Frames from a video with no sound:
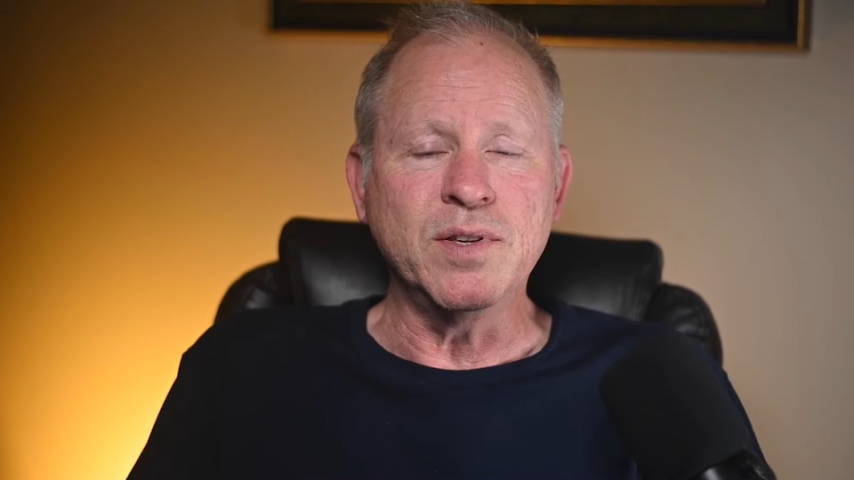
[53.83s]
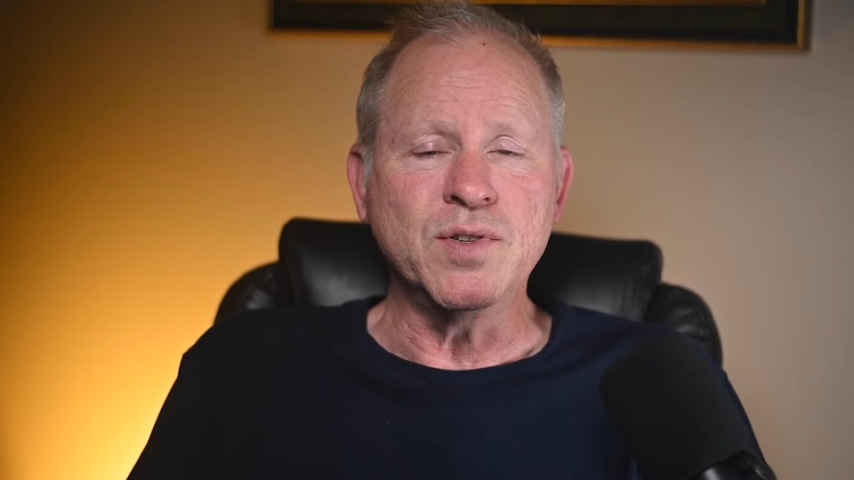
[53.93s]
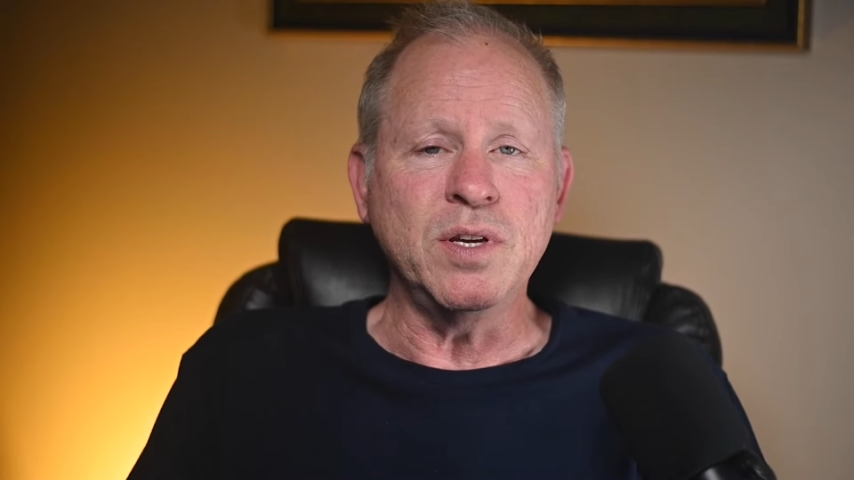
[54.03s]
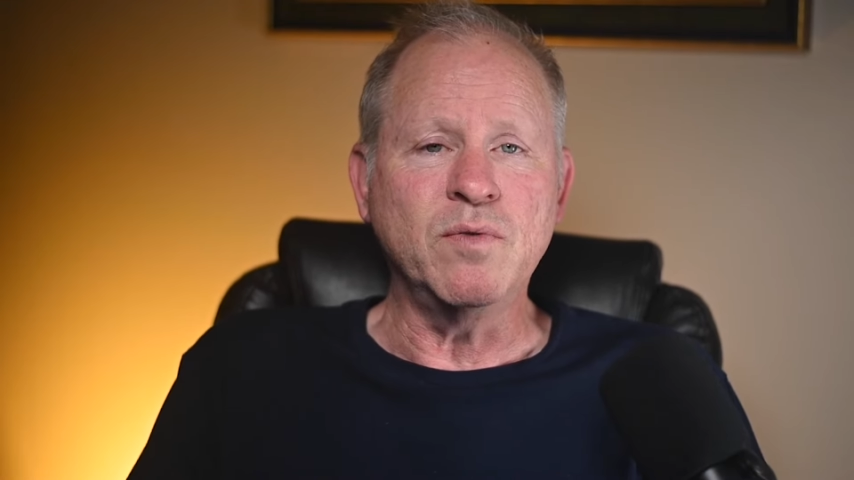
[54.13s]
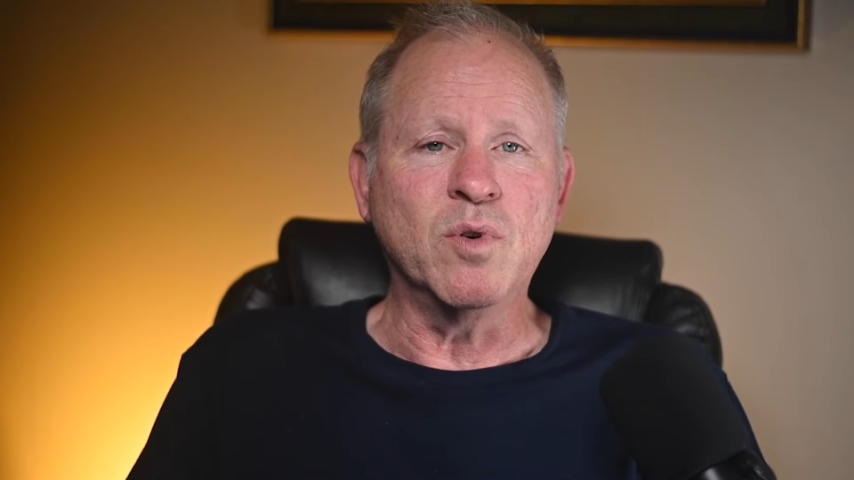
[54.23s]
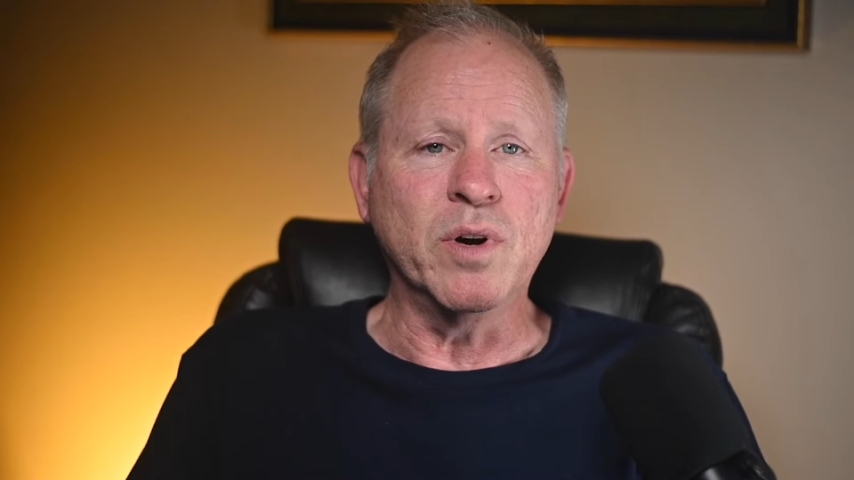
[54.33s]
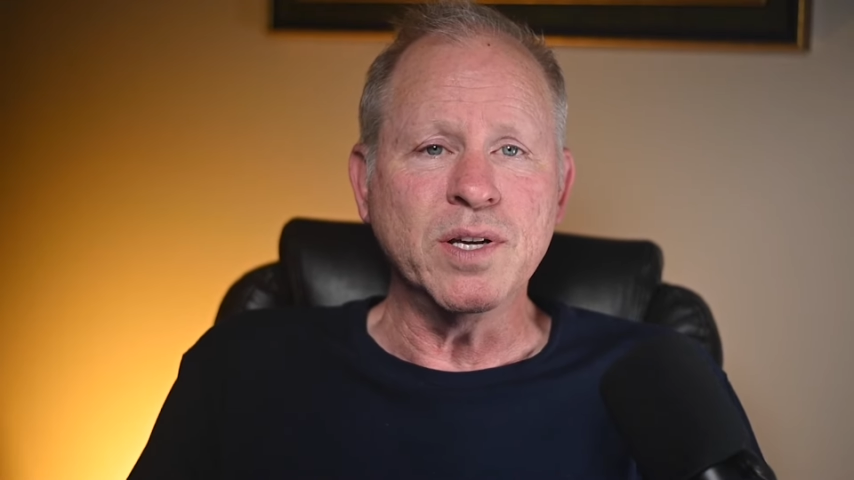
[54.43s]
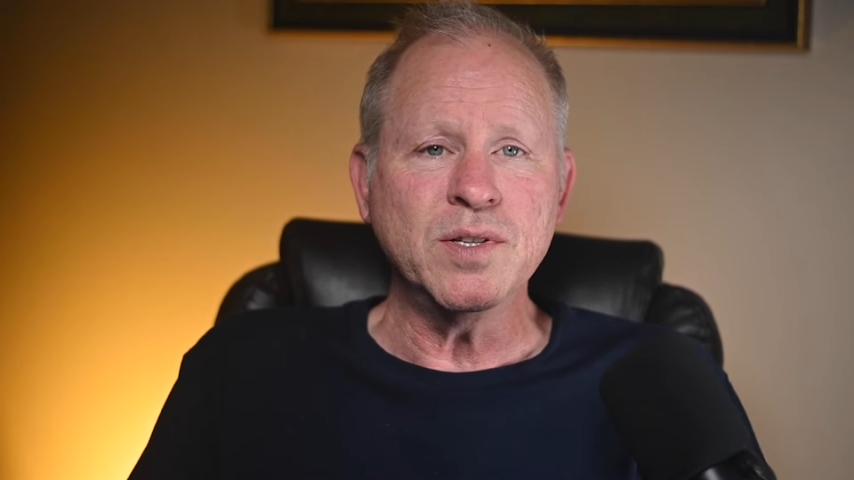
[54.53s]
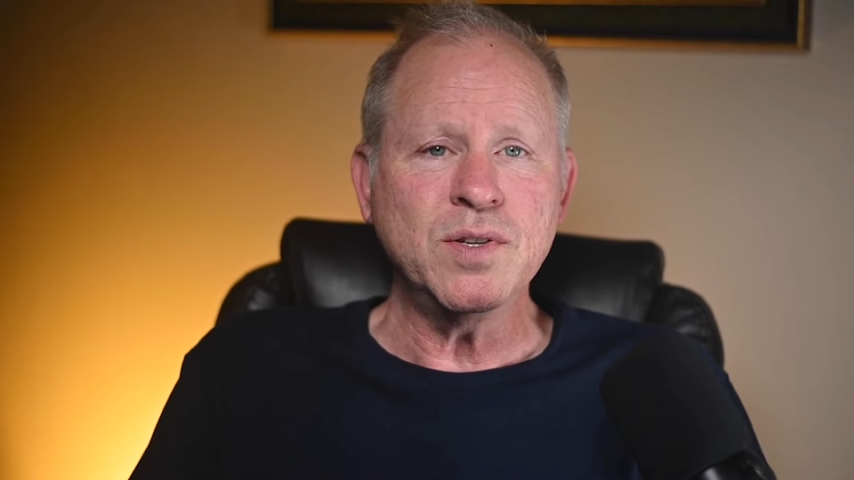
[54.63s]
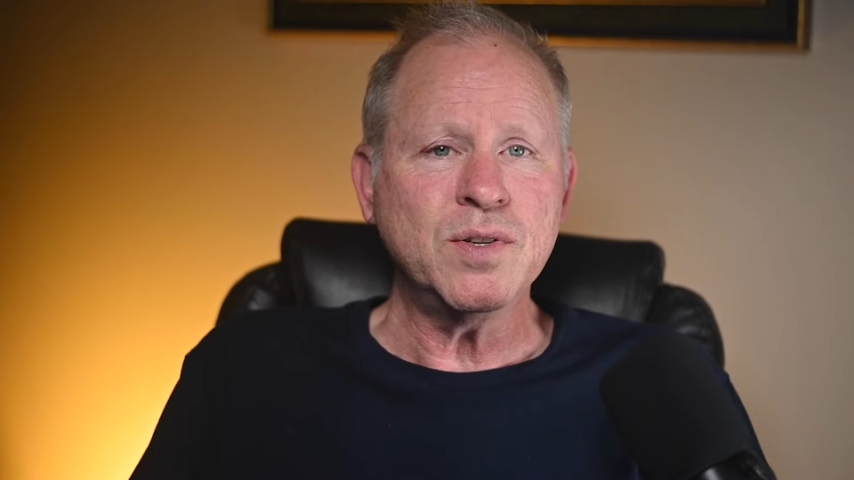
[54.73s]

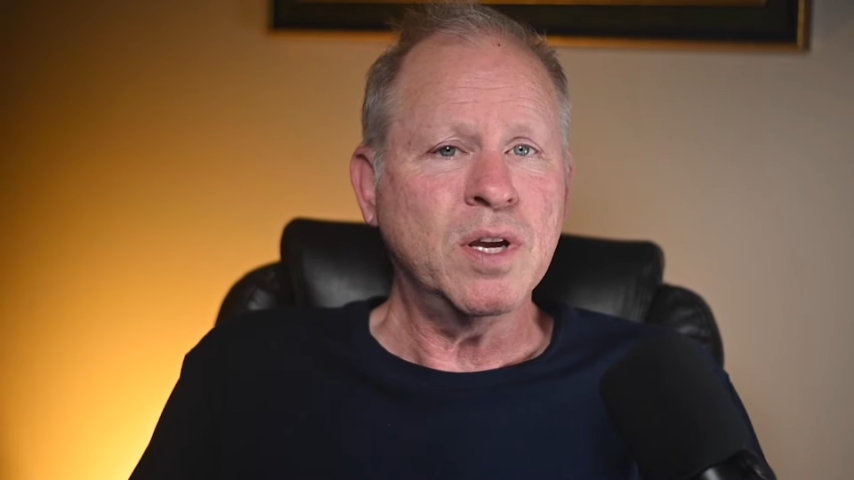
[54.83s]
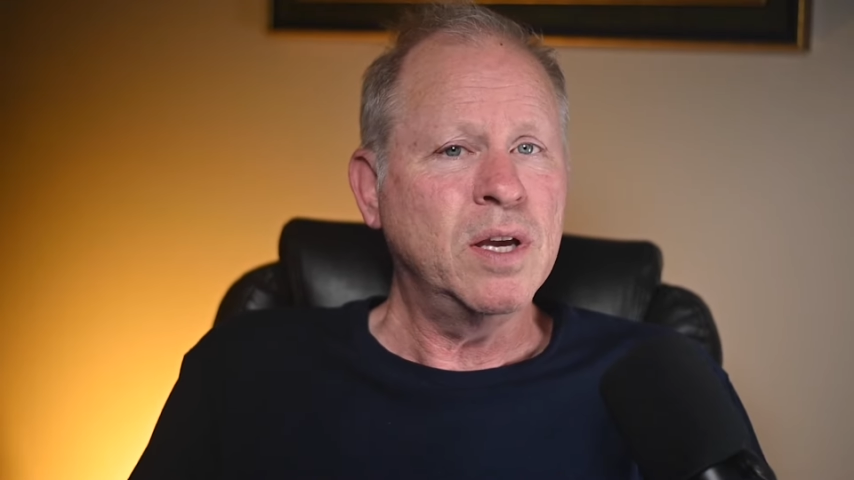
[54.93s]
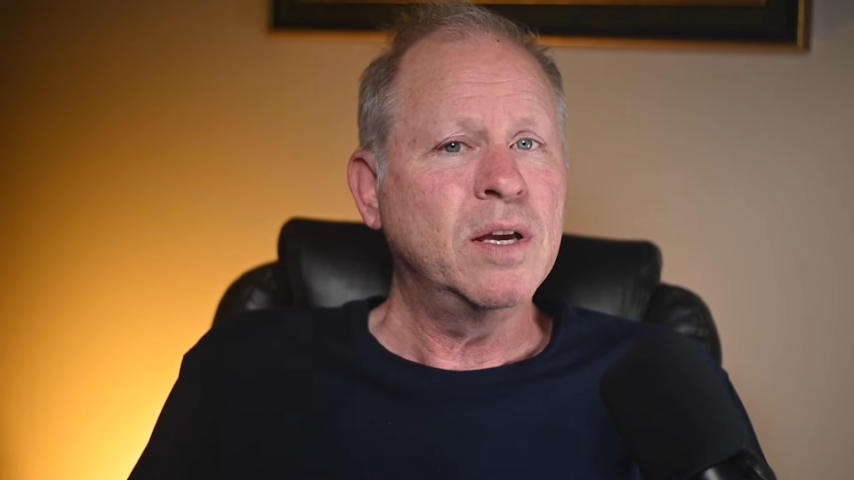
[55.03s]
C4Ss,